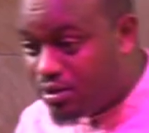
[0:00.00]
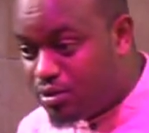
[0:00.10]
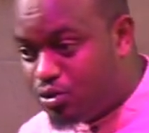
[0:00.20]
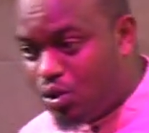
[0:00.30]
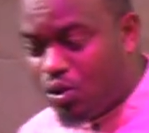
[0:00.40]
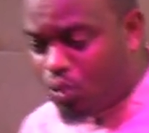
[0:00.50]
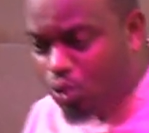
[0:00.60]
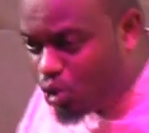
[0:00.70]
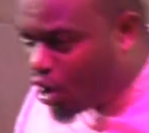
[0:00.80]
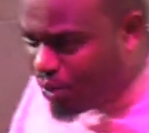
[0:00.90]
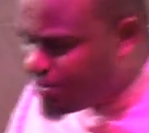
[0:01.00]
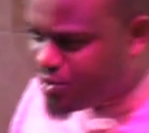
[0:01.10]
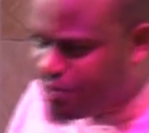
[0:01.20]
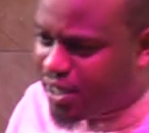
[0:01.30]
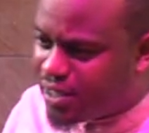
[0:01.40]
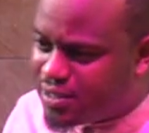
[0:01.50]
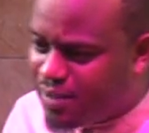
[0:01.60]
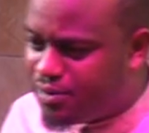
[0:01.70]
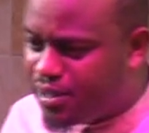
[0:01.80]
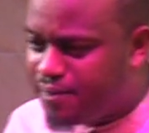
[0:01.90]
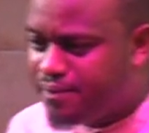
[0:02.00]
So could God be speaking something?